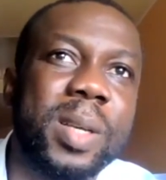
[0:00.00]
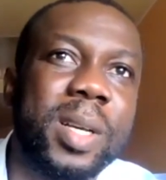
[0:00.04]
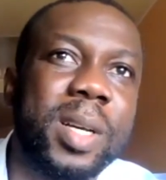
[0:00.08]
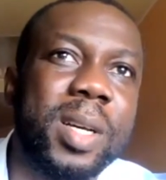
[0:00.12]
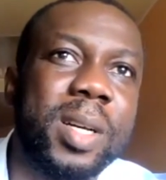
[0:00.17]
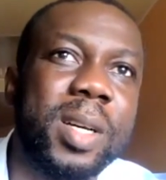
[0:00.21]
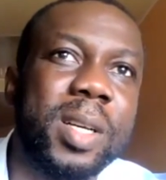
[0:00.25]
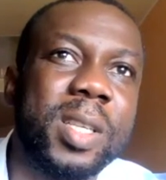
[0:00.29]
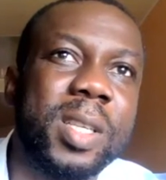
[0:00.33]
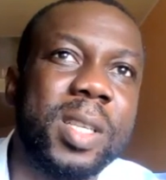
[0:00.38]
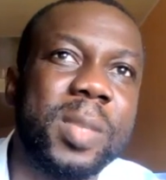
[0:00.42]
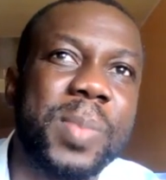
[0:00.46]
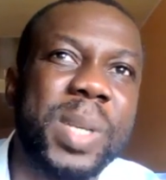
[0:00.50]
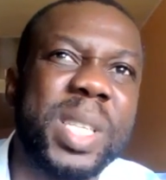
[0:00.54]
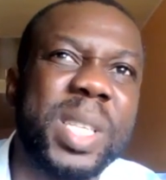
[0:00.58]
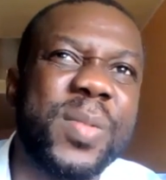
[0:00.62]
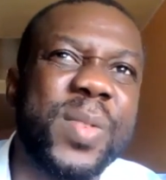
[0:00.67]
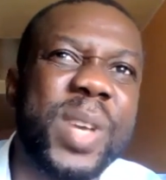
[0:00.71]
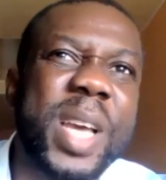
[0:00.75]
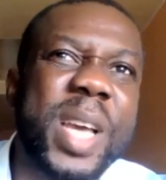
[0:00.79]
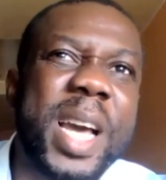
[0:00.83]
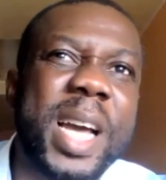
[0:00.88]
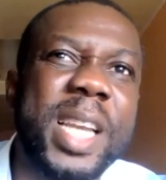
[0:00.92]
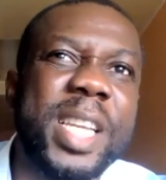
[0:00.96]
uh
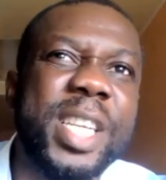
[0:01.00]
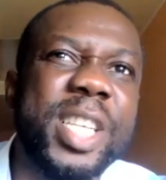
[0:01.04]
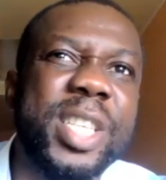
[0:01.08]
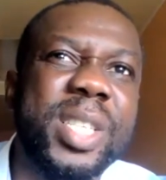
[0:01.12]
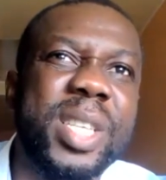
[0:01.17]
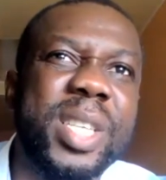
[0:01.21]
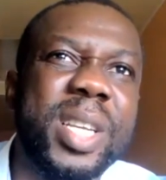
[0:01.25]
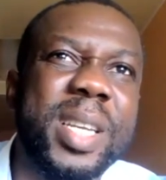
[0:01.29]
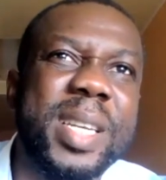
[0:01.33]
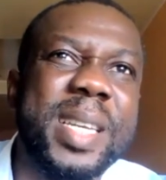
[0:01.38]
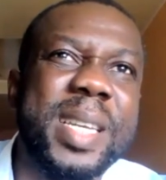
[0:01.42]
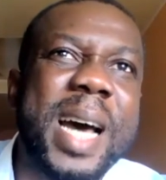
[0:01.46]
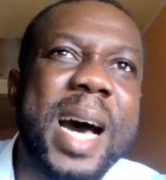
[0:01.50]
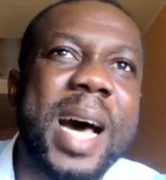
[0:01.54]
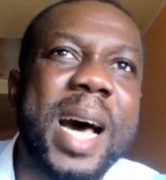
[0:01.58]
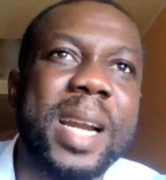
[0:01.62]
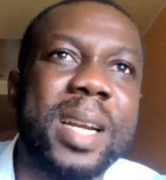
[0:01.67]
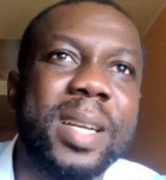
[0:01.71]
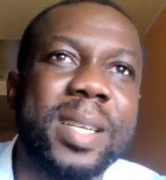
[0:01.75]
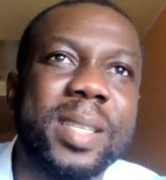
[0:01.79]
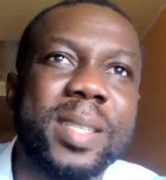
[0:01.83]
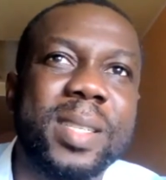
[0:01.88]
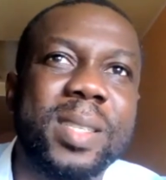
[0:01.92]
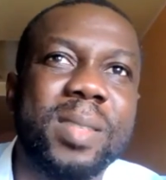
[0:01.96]
specifically
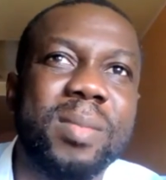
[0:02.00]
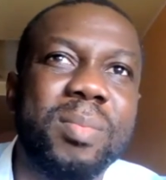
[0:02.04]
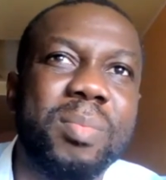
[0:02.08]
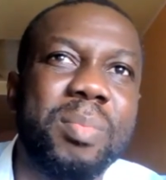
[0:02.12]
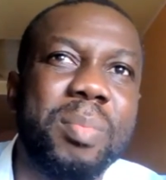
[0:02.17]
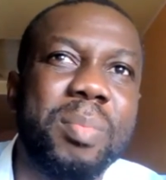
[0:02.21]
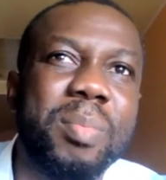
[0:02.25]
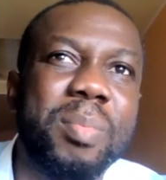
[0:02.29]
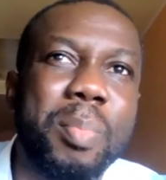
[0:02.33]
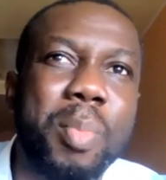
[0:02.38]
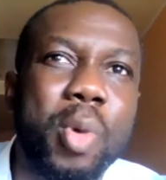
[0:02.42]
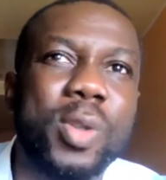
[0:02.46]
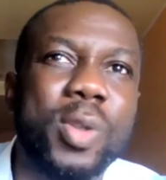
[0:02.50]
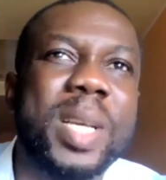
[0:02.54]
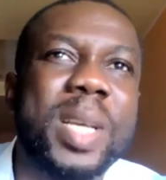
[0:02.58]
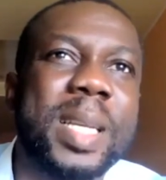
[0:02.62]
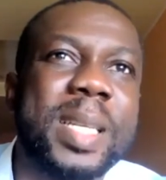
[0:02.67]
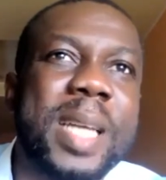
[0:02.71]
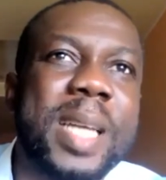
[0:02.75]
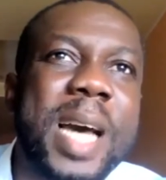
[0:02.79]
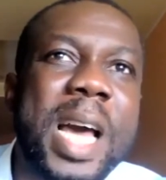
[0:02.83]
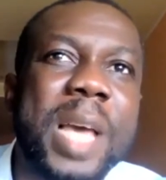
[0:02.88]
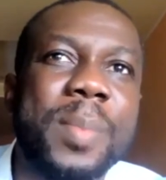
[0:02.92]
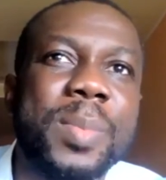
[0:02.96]
done
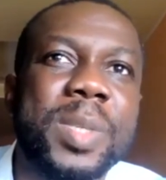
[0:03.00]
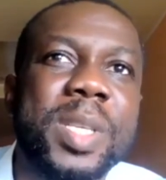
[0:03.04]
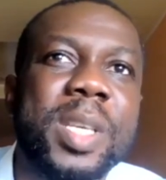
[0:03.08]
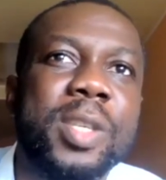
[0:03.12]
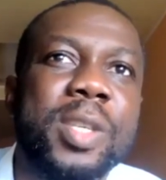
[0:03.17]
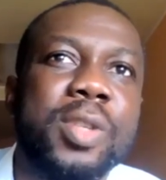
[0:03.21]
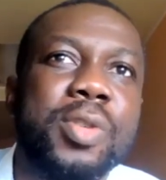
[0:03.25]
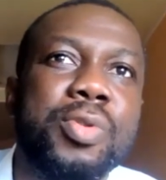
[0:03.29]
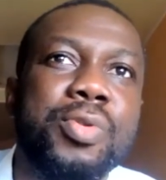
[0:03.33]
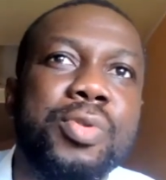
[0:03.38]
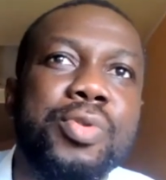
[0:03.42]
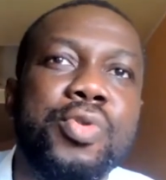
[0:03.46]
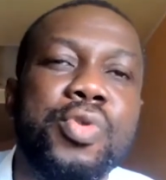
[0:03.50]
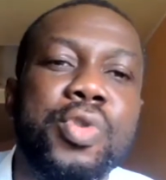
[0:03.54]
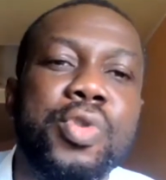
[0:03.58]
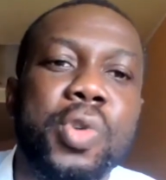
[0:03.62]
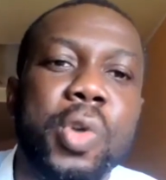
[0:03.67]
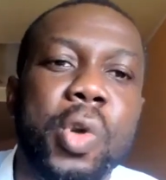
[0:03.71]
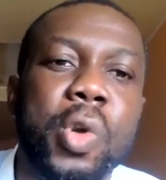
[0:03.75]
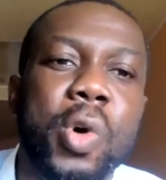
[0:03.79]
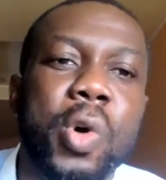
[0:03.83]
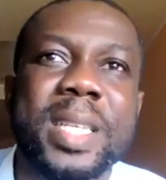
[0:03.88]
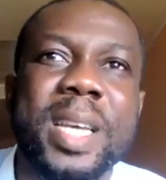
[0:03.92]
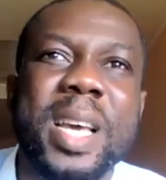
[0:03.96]
most times is to
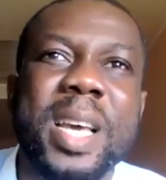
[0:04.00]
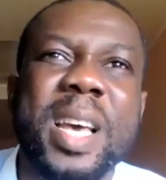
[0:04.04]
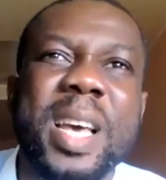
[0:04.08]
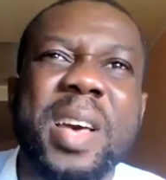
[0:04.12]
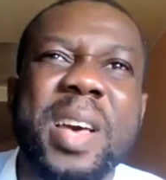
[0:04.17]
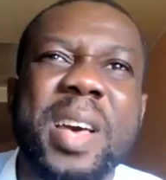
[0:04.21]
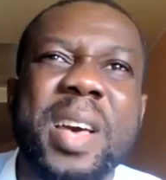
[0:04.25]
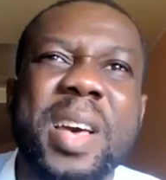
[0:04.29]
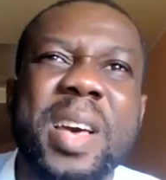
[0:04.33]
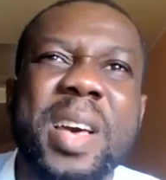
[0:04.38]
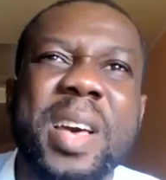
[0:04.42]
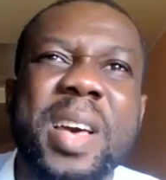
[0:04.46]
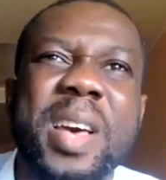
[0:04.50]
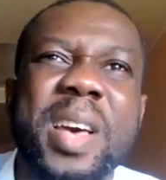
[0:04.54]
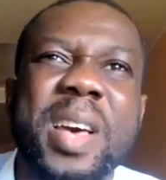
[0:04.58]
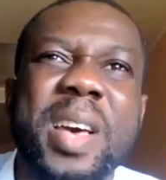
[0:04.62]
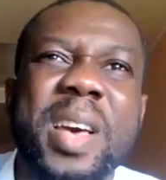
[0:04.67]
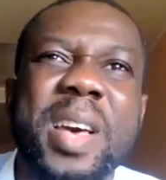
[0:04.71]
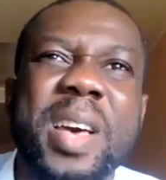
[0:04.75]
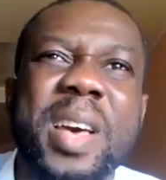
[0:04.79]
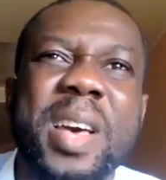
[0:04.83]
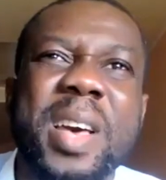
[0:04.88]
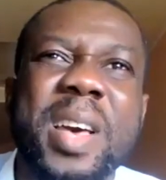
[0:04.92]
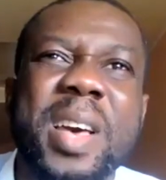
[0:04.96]
use local content
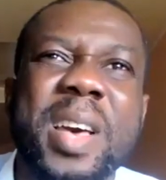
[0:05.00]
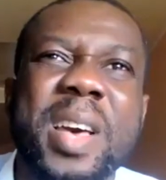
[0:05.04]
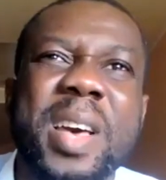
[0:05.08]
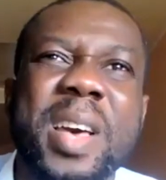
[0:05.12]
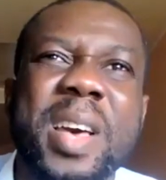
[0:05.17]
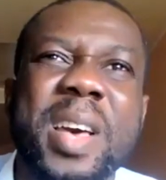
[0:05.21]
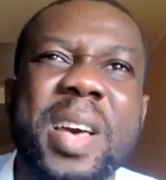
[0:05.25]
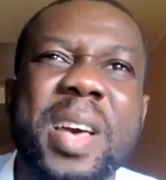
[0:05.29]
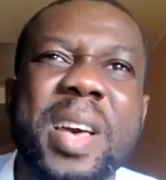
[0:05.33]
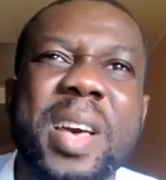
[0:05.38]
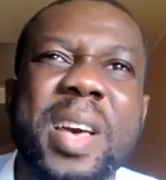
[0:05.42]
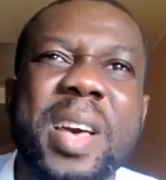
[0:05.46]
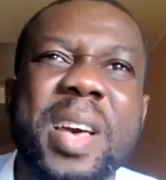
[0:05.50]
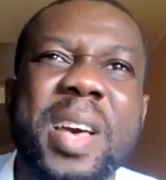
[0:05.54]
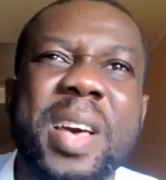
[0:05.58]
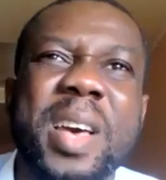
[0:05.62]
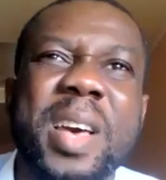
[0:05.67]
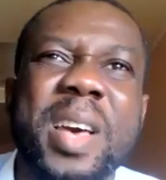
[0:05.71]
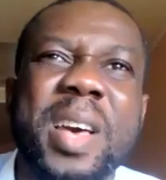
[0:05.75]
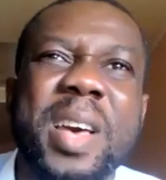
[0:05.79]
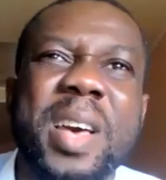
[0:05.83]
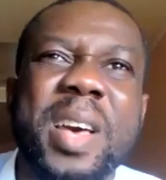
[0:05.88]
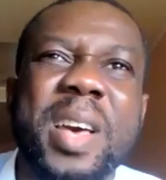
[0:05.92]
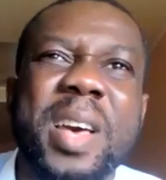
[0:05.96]
for
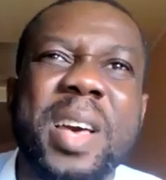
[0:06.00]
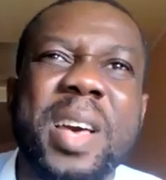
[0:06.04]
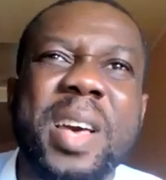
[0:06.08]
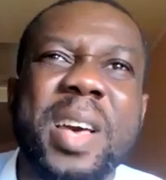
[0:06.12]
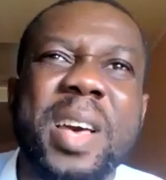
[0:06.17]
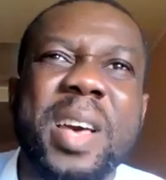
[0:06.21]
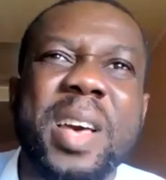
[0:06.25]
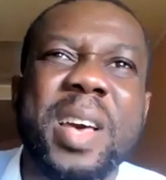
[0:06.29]
education.